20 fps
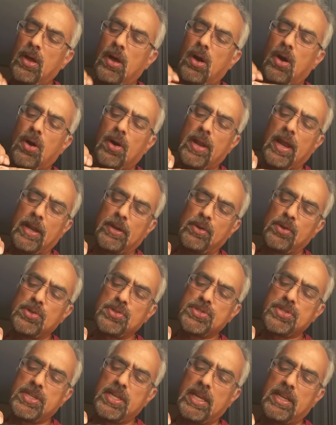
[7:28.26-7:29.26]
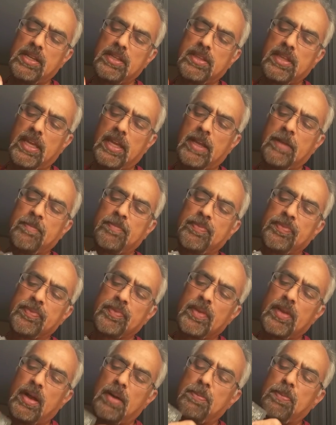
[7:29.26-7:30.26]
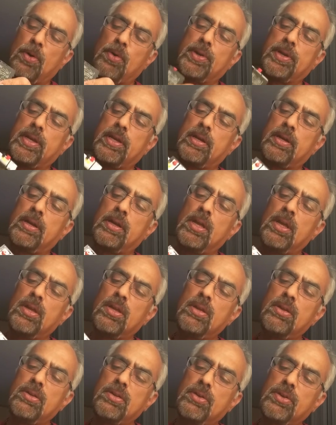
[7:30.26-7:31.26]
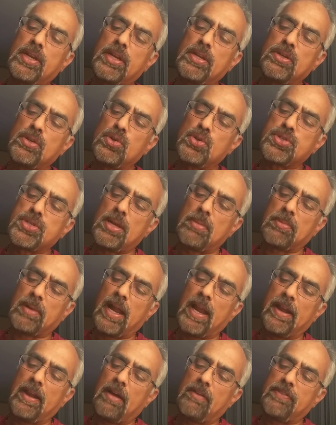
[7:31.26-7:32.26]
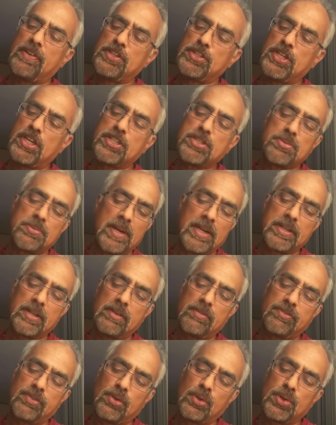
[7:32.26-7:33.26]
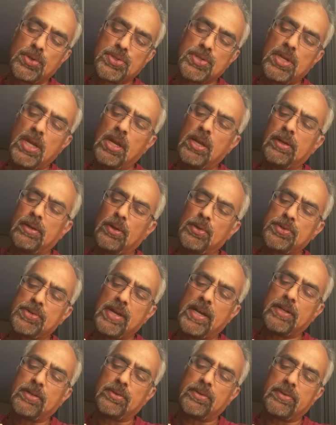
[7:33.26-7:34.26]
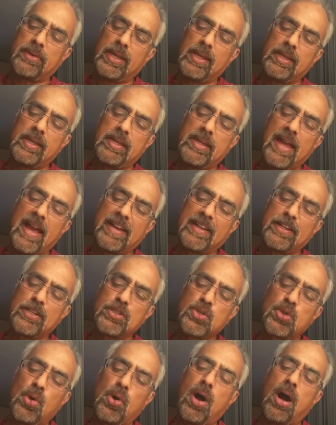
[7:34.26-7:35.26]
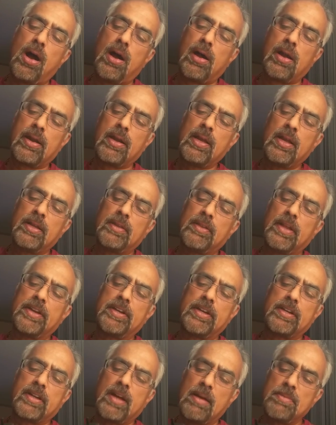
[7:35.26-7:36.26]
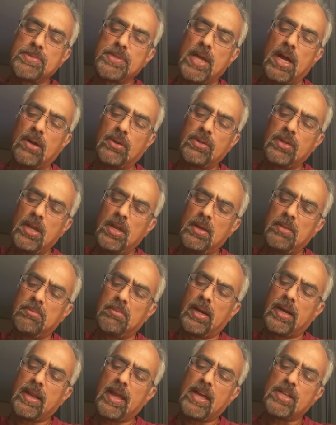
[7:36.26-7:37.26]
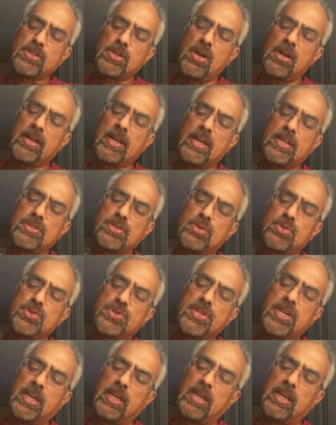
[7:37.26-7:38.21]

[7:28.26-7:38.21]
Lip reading: or I don't see anything up over here. You can use some kind of a judgmental force. Don't try to really yank it so hard that it comes out. But as long as you